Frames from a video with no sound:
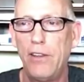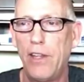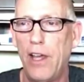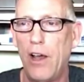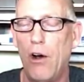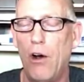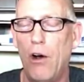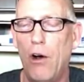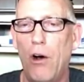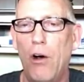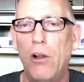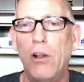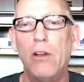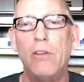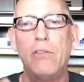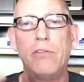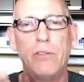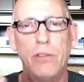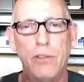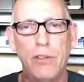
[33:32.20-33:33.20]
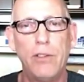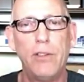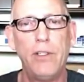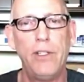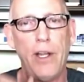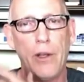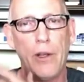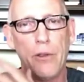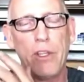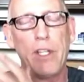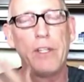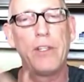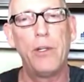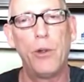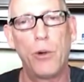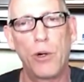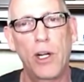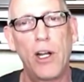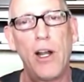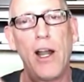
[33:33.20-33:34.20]
that all of, that the
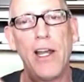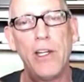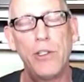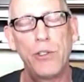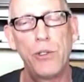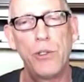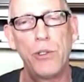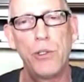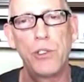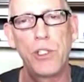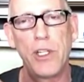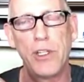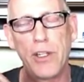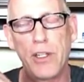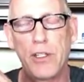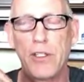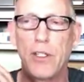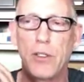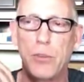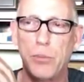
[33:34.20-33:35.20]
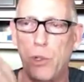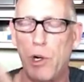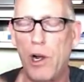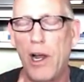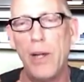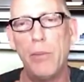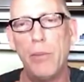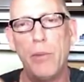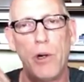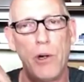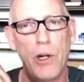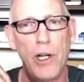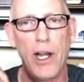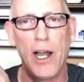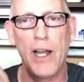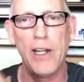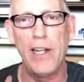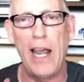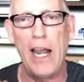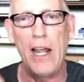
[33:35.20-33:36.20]
organizers and that the primary
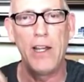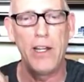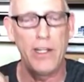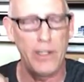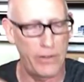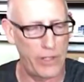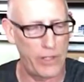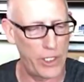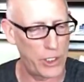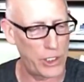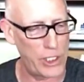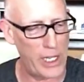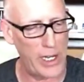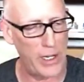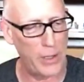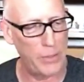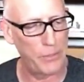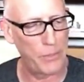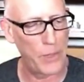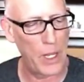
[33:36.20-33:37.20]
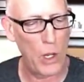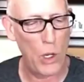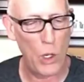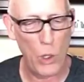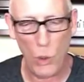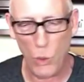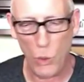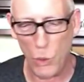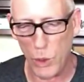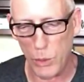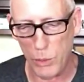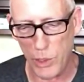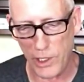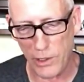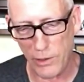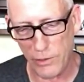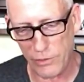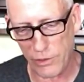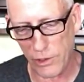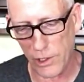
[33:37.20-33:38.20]
identity of this thing would
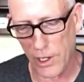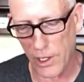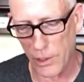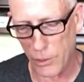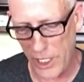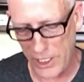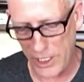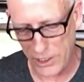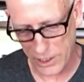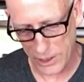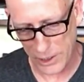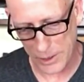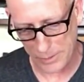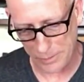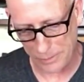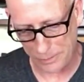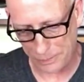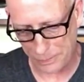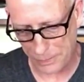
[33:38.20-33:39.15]
be full on racist.